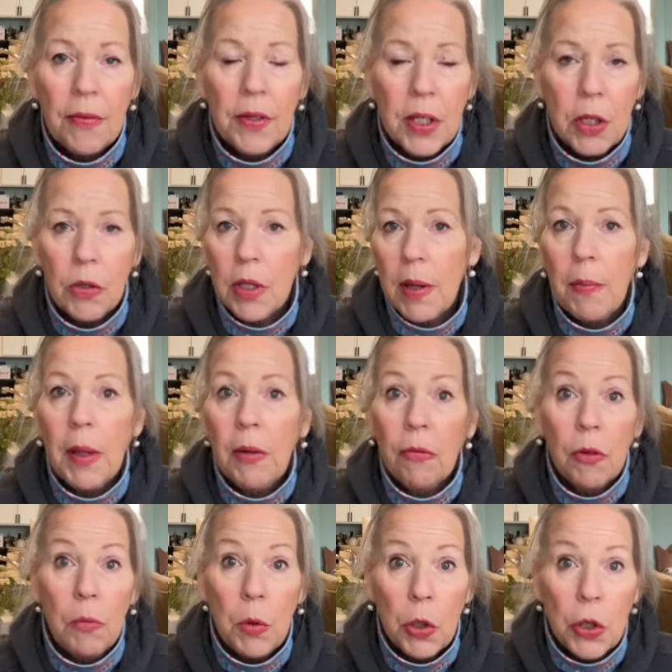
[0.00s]
So something
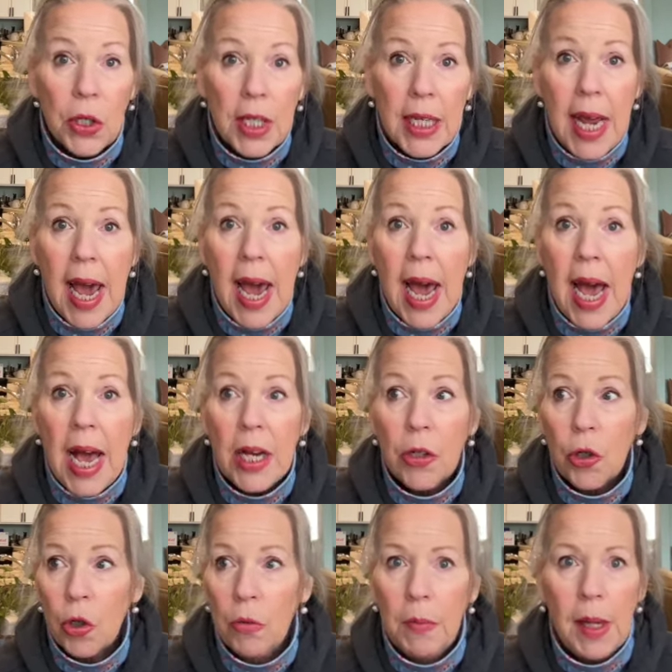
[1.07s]
from your
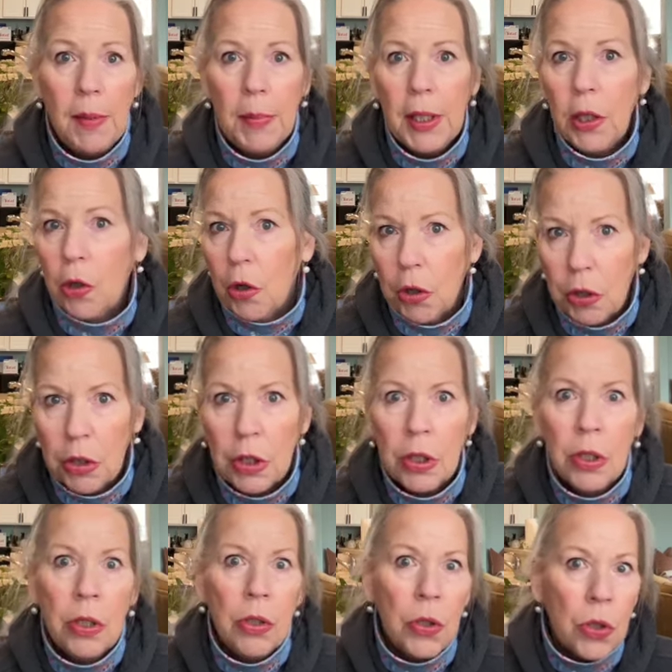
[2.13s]
stash, or maybe
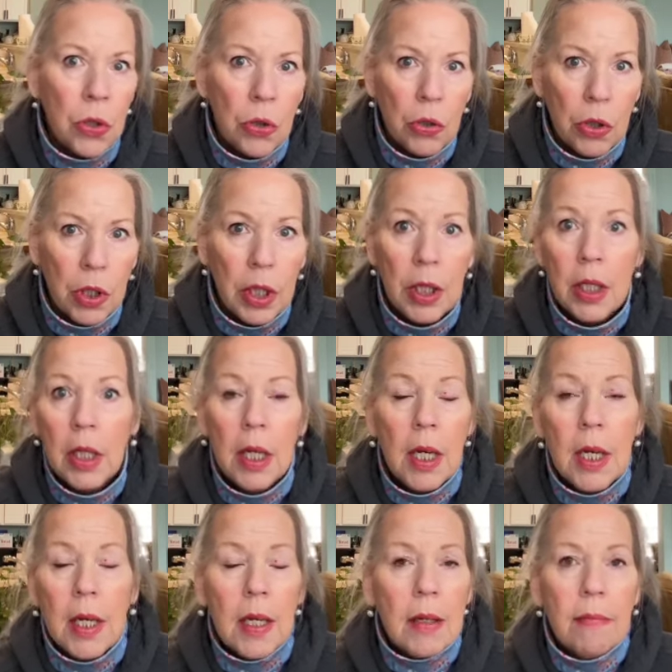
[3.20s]
curtains, or a
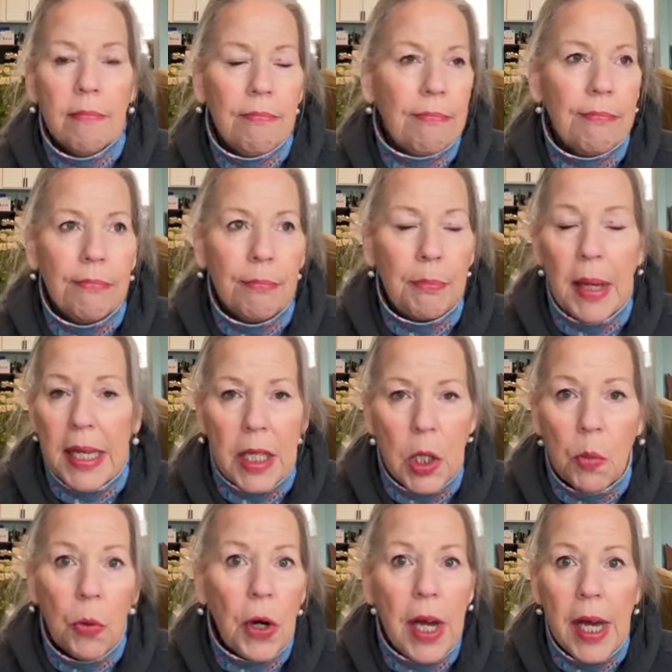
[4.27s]

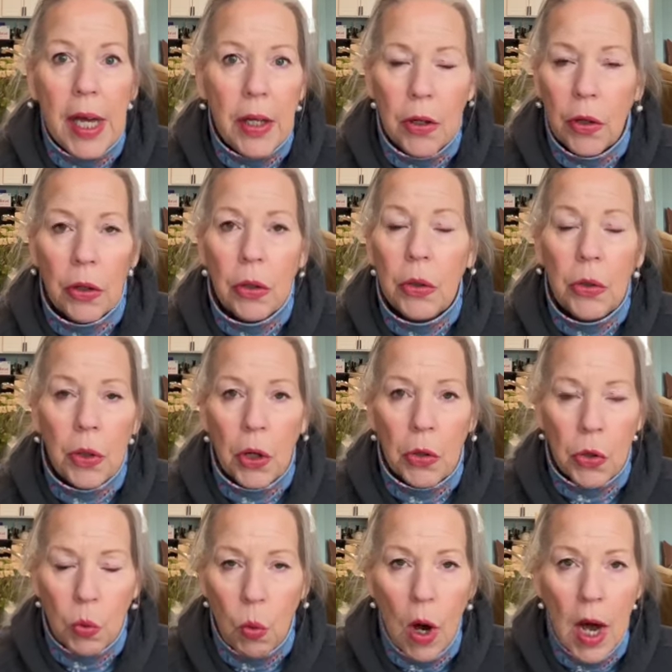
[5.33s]
bedspread, or who
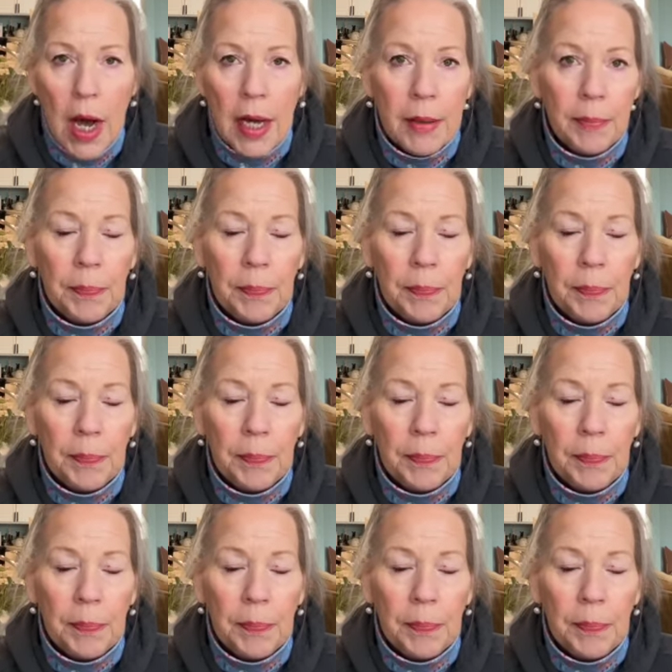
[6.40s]
knows what.